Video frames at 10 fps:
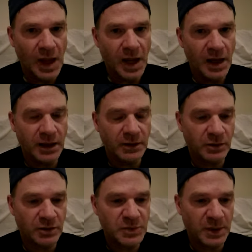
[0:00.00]
and
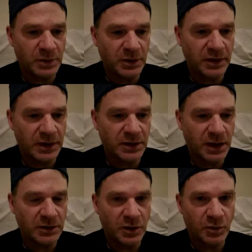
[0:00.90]
those people that
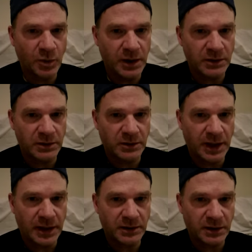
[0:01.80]
don't want
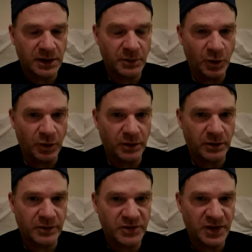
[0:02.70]
that
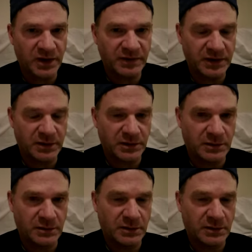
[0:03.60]
anymore, they're sick of it.